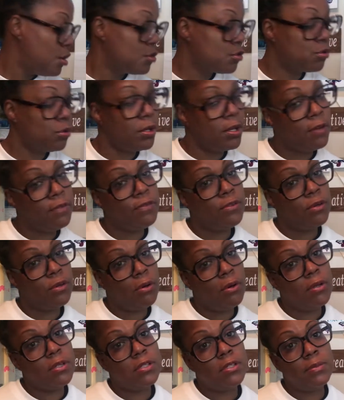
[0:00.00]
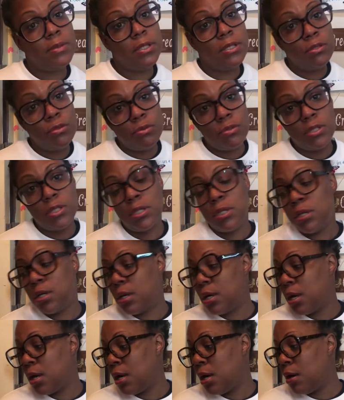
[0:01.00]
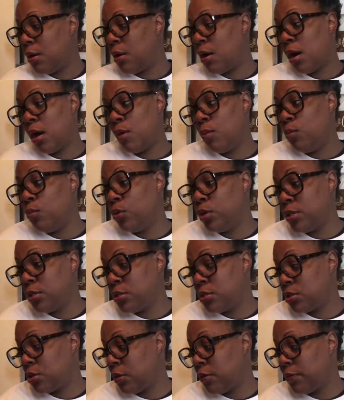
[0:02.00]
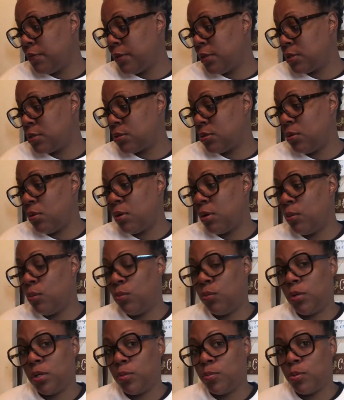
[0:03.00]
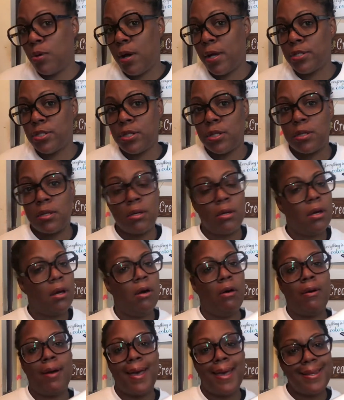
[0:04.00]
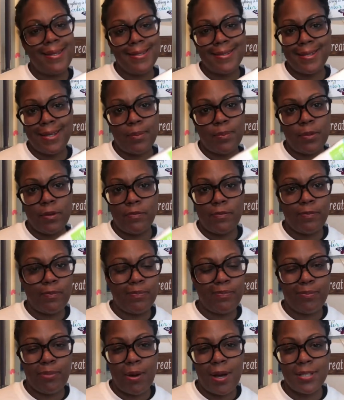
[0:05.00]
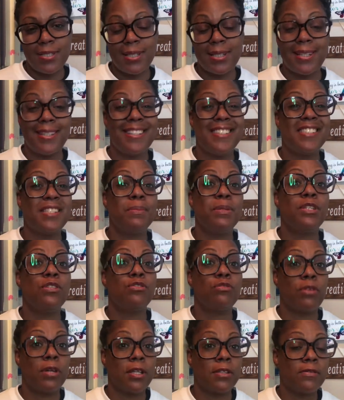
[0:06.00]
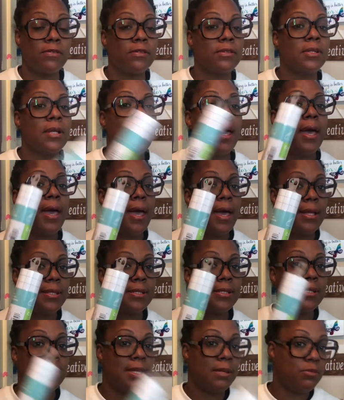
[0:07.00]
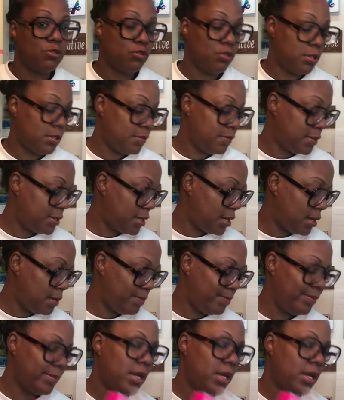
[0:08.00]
So if you're going to be using a wood surface or a wood project, or any type of project that needs to be transferred, hence the name transfer tape,